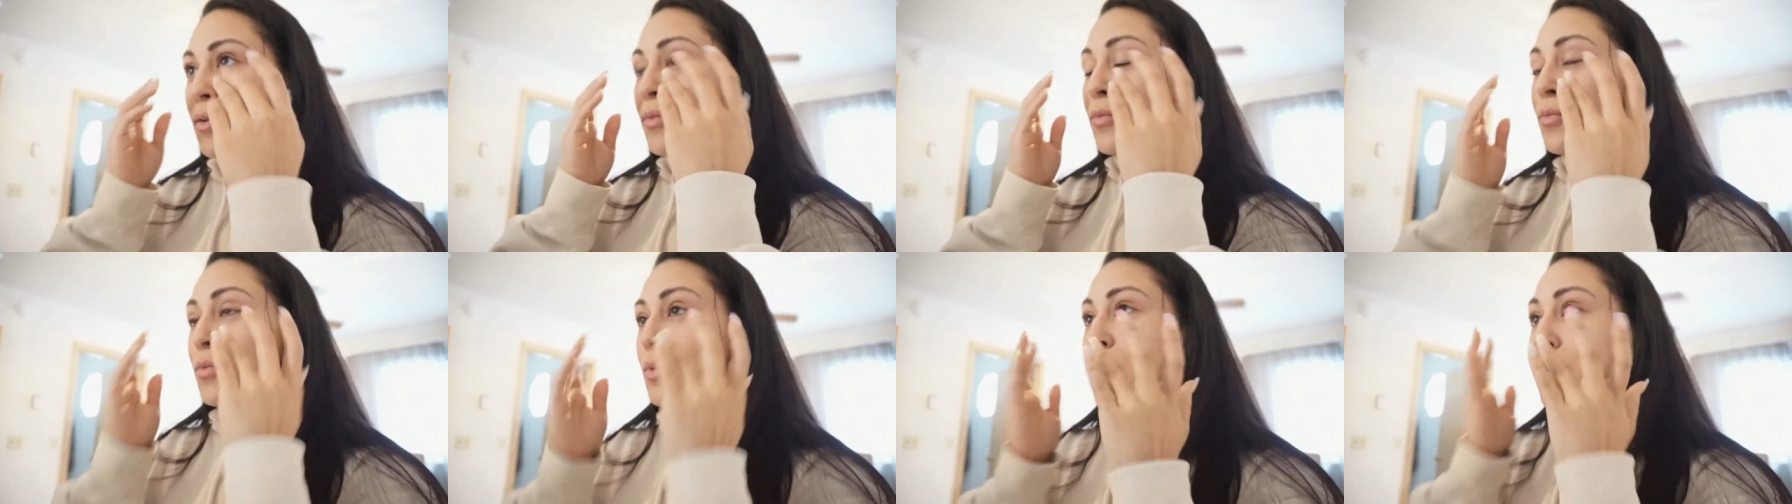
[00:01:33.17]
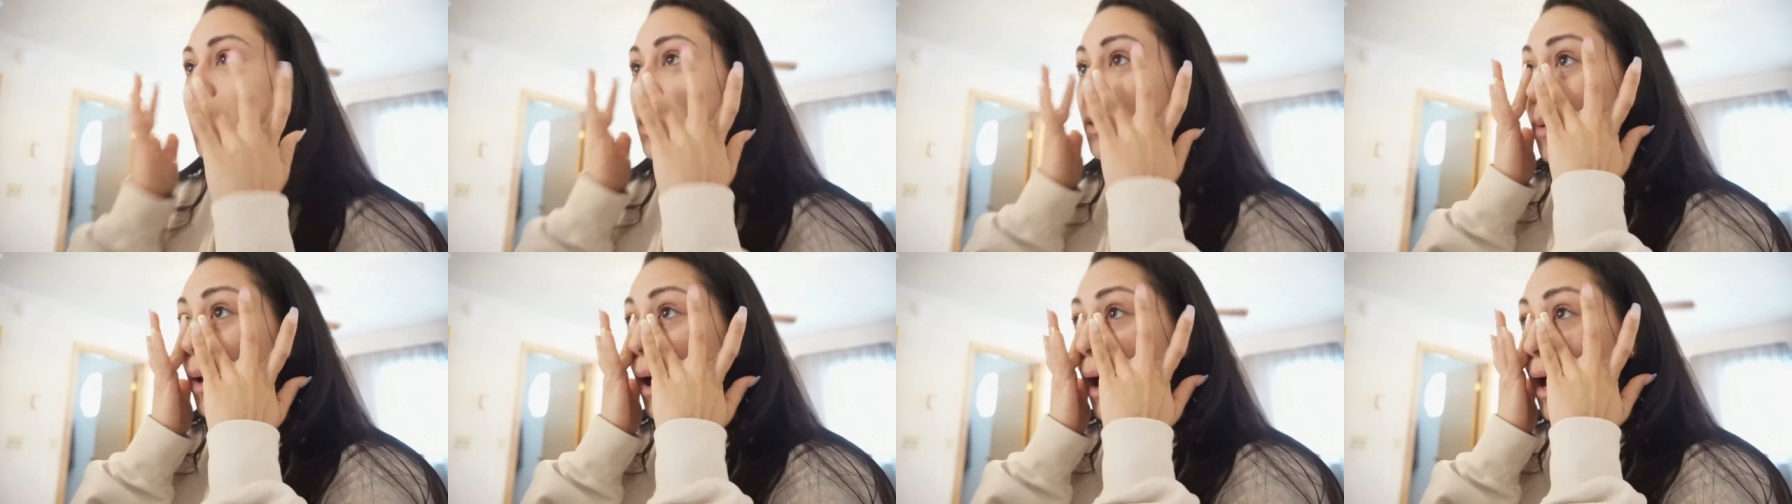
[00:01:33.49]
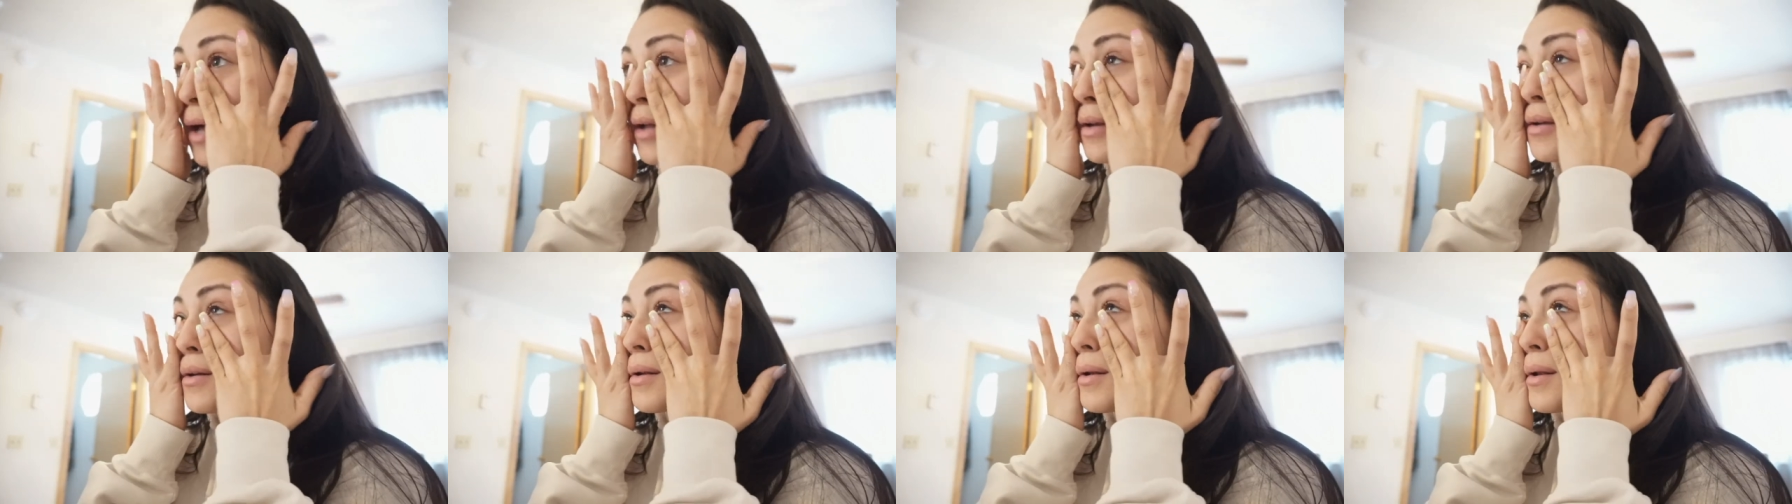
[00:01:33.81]
really
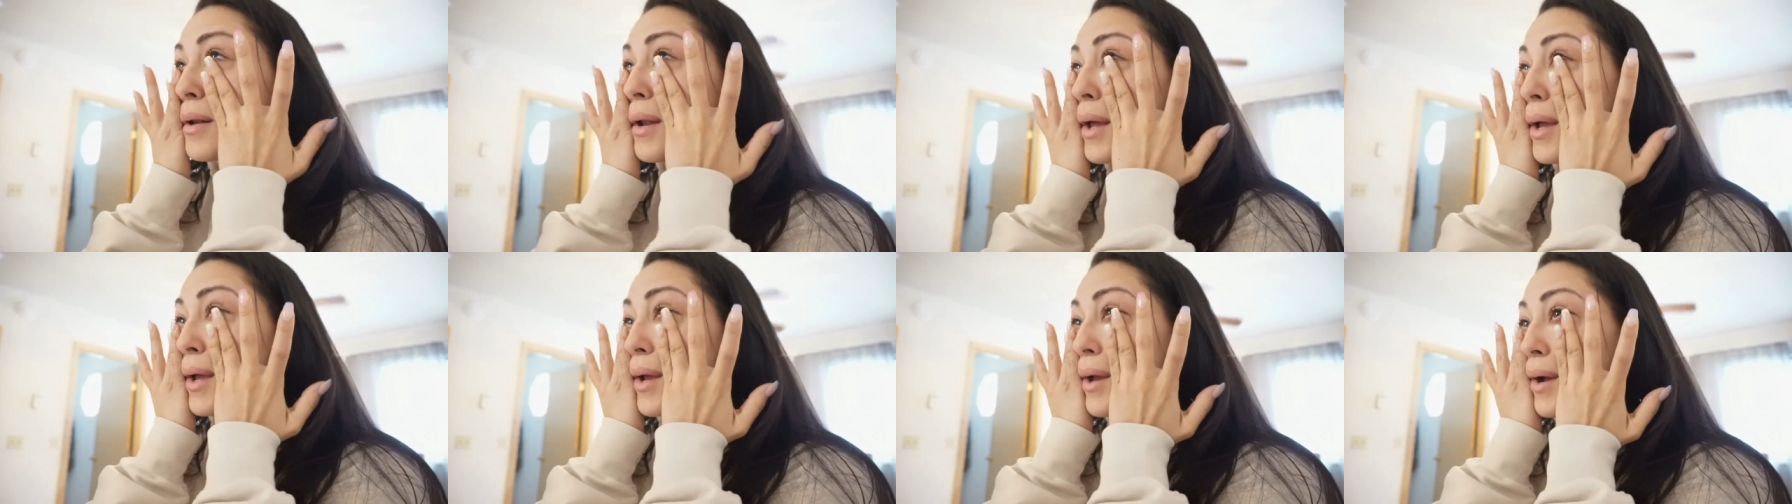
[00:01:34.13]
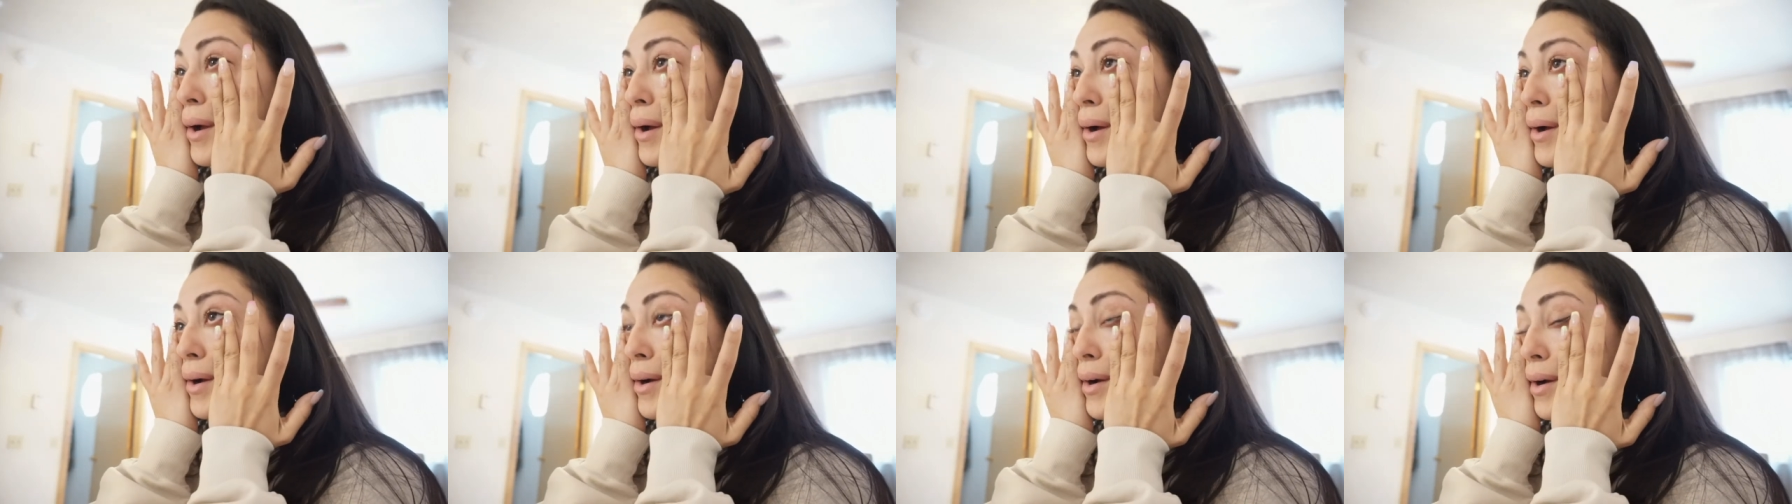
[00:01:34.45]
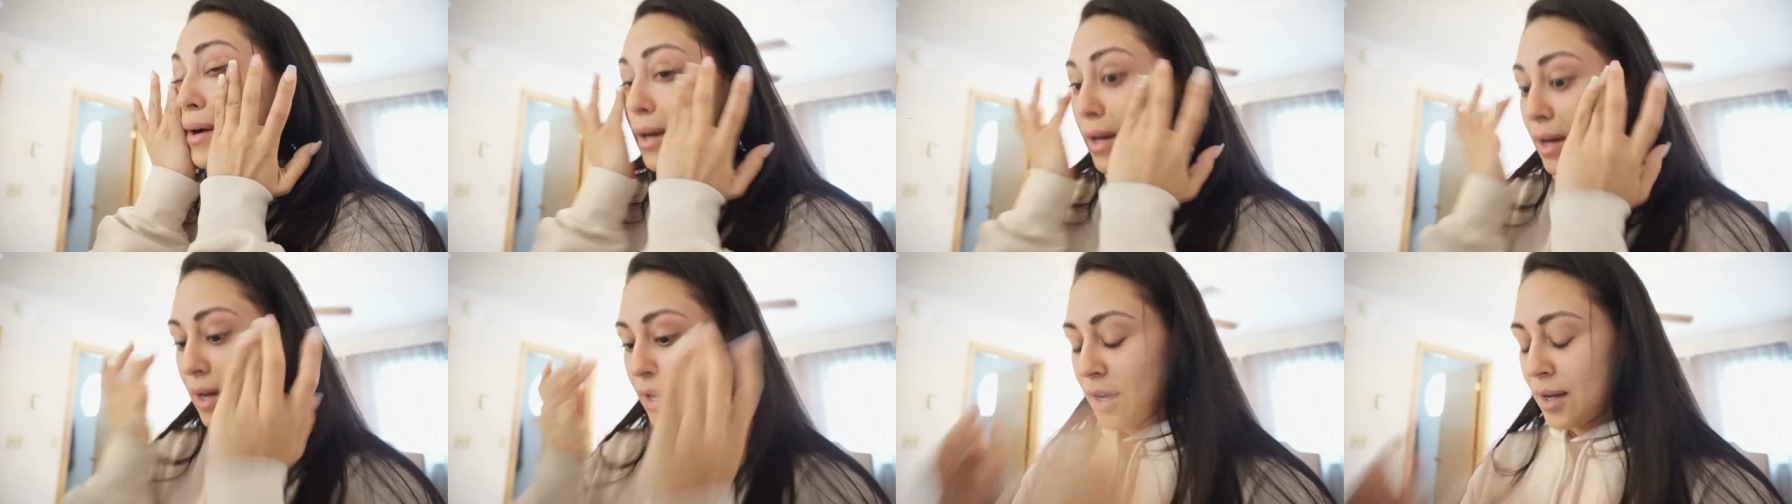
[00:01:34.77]
bad like
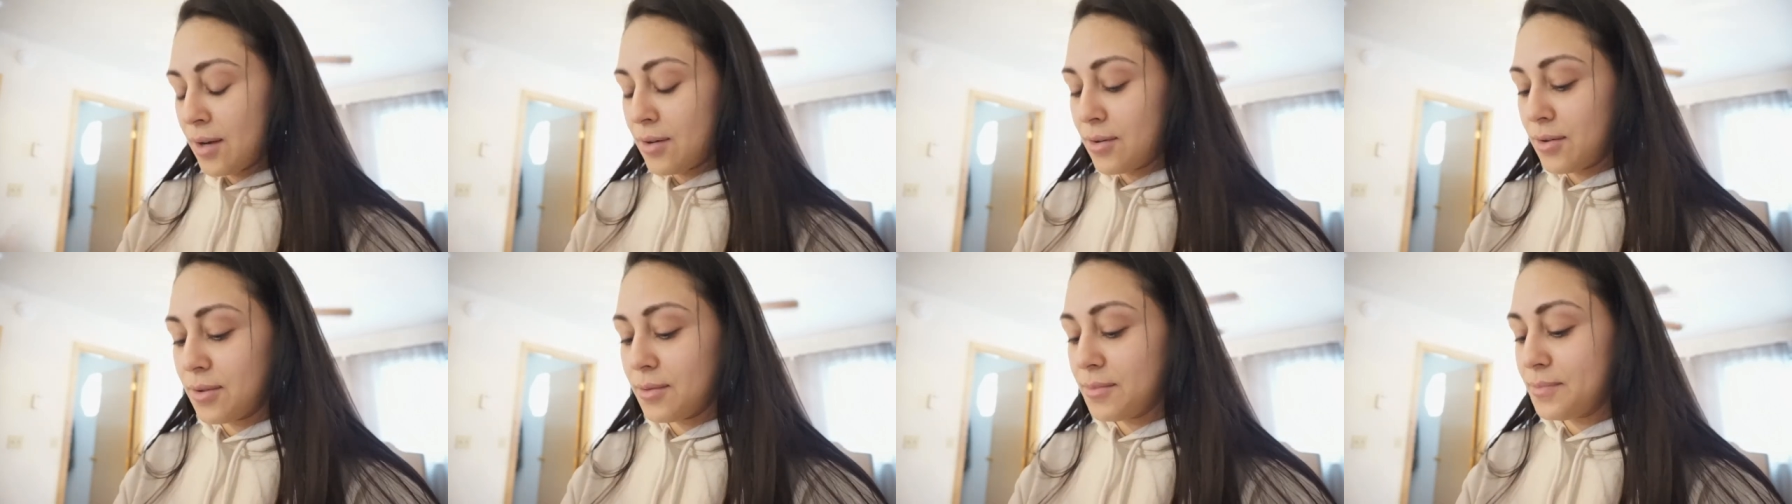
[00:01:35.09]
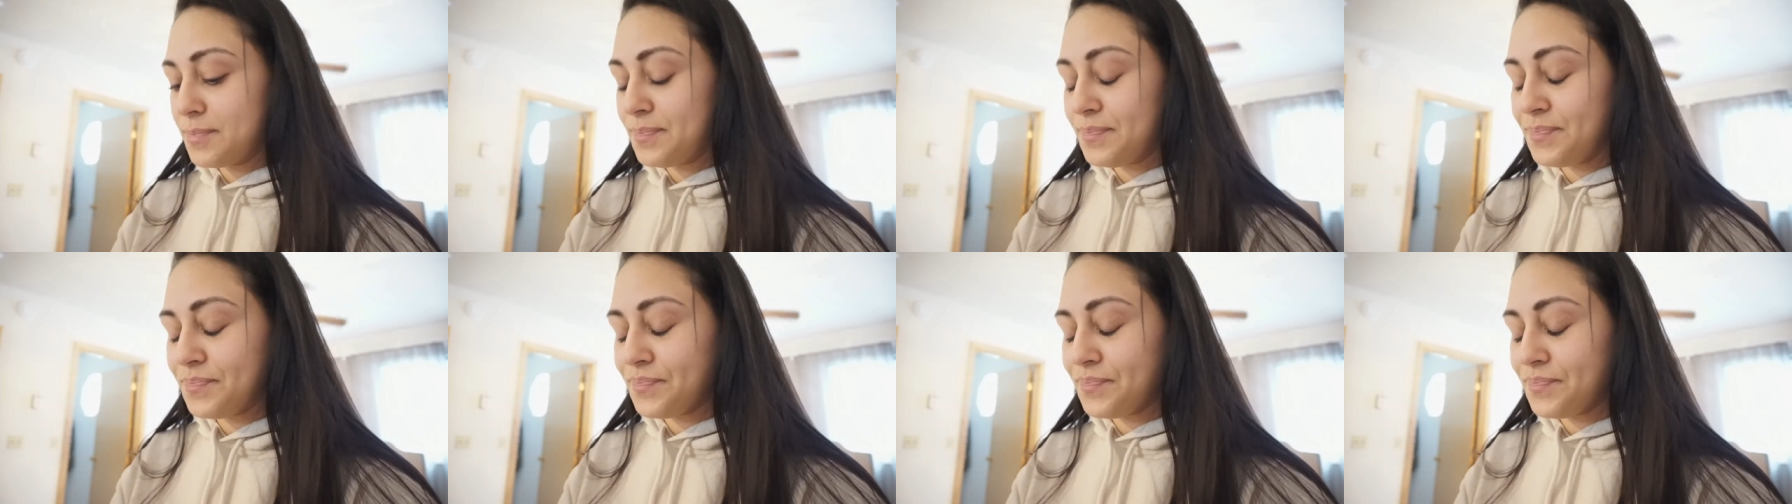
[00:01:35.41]
I don't know